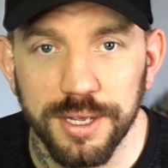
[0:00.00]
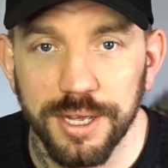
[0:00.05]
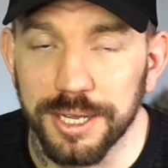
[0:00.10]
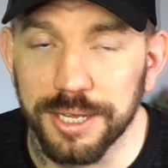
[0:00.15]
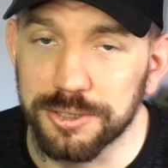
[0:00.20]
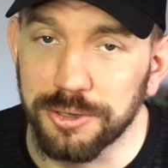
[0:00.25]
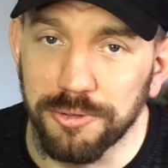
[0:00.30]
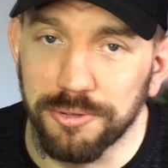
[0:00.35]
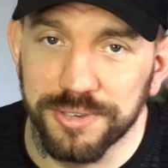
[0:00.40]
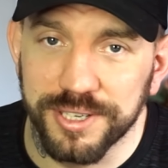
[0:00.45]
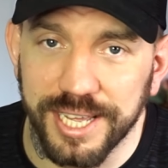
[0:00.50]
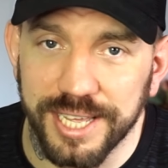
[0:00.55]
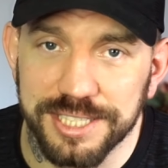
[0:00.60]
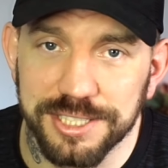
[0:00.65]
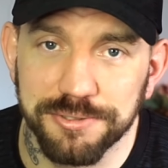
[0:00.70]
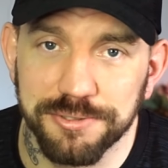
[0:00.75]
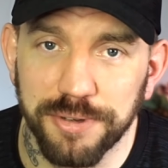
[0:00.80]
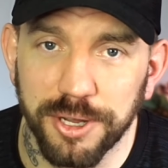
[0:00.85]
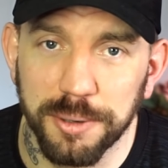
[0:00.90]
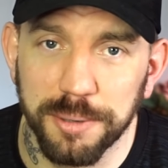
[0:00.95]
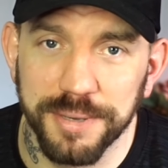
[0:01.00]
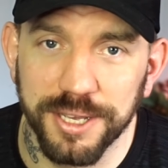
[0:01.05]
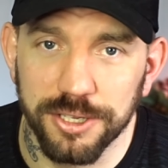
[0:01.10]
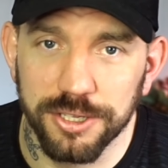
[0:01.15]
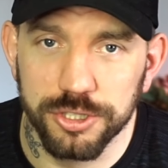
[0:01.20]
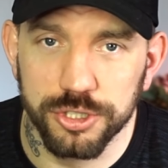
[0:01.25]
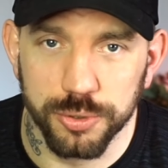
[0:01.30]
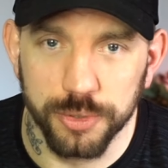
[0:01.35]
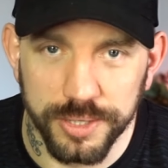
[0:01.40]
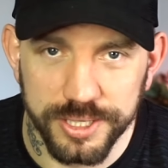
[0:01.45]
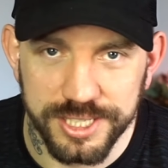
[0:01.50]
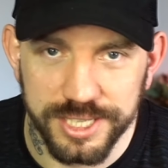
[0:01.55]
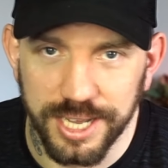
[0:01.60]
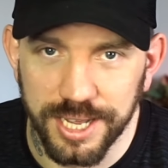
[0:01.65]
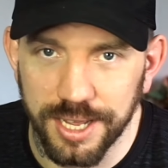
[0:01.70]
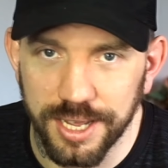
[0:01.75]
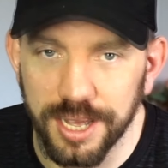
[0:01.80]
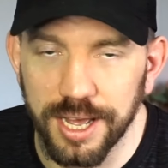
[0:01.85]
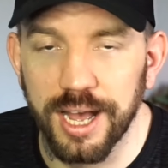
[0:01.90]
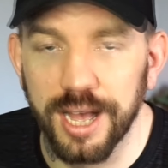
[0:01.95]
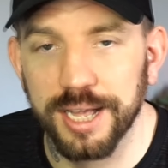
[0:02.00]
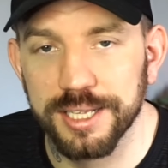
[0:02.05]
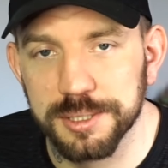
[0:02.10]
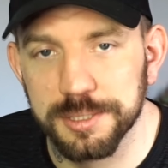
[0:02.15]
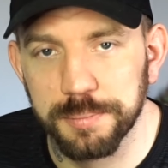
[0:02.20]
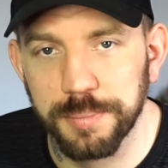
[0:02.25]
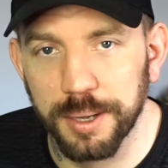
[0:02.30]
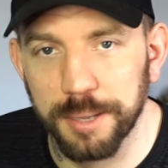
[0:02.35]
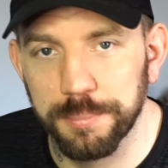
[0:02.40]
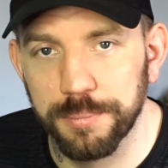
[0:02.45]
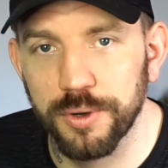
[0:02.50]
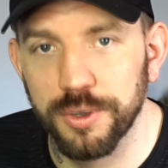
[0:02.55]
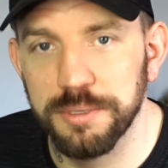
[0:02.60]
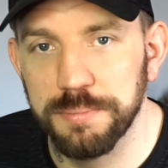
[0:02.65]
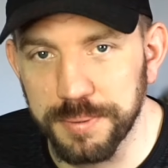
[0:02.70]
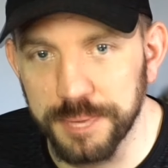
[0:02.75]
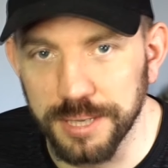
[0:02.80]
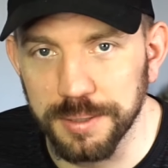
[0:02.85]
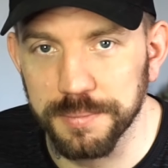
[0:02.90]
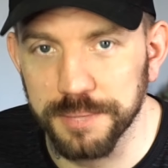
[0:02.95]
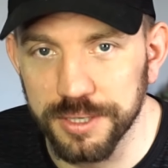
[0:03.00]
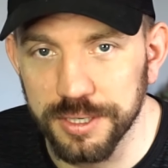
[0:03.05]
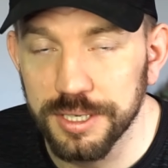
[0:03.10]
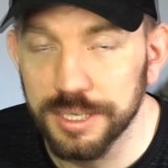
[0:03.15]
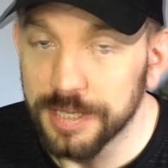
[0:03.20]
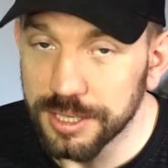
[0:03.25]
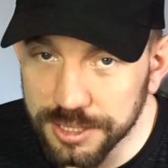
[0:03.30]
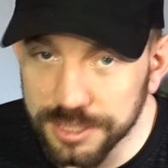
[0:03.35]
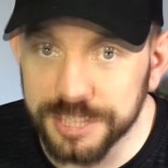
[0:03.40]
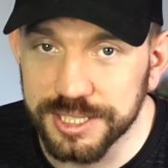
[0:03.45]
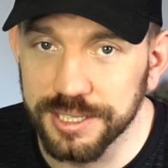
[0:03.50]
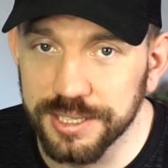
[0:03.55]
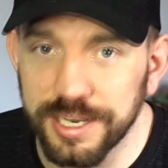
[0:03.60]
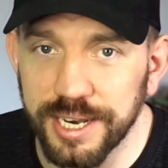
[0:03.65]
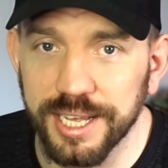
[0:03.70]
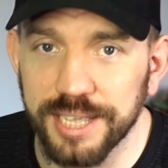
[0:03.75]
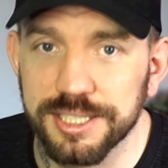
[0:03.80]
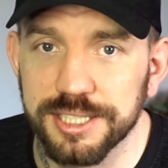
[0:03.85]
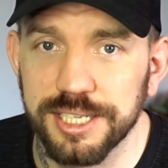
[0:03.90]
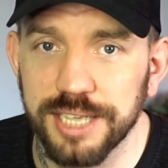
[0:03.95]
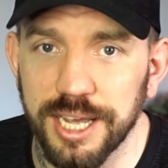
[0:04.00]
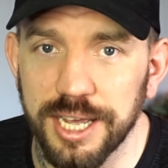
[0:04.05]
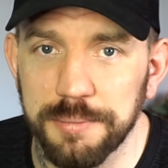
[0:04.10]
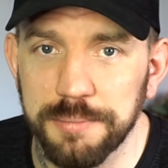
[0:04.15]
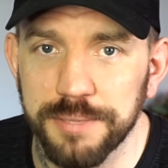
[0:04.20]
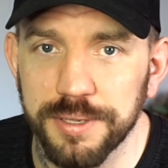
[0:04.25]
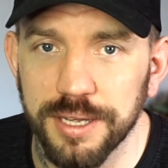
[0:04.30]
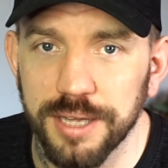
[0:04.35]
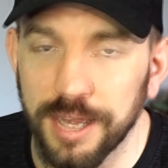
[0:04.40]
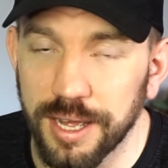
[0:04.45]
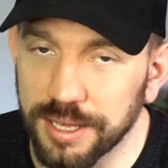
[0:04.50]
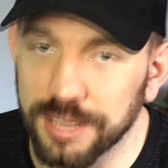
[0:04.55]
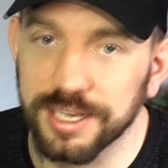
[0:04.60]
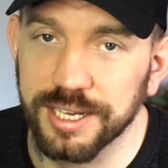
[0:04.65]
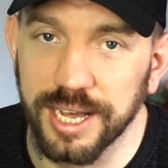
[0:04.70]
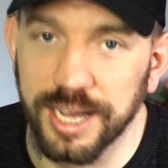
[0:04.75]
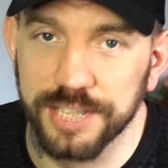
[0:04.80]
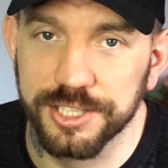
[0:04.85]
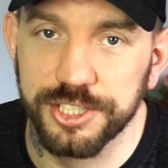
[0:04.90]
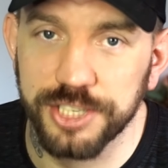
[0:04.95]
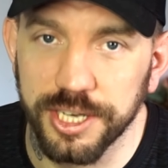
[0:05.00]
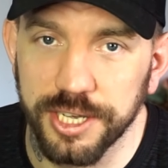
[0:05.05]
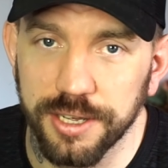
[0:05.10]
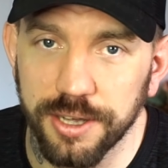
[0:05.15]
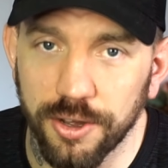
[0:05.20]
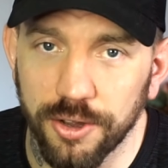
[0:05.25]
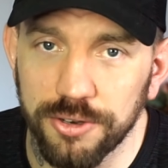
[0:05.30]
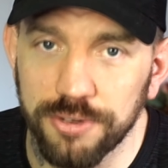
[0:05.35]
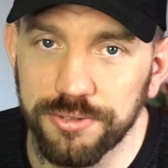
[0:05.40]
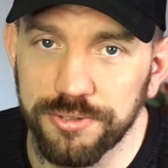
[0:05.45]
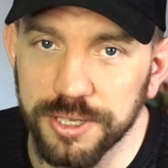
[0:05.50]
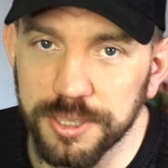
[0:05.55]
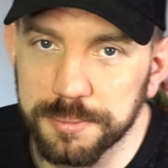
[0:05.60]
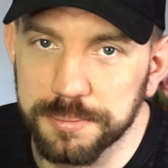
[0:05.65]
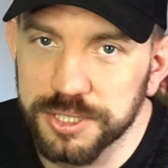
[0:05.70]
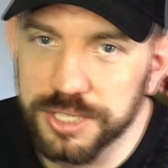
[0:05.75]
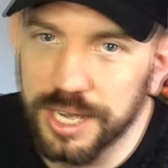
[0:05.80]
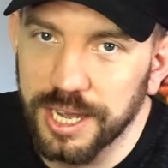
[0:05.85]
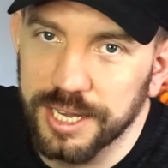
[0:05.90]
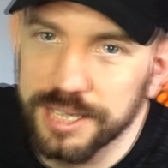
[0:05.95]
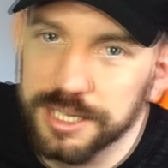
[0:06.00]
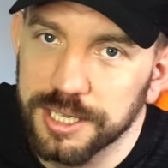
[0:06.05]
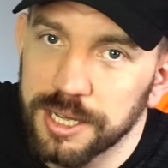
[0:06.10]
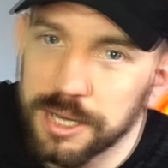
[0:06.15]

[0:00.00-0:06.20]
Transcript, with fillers: And don't forget to follow me on Twitter at Bad Boy Beaman. Until next time, I'll catch you on the flip side.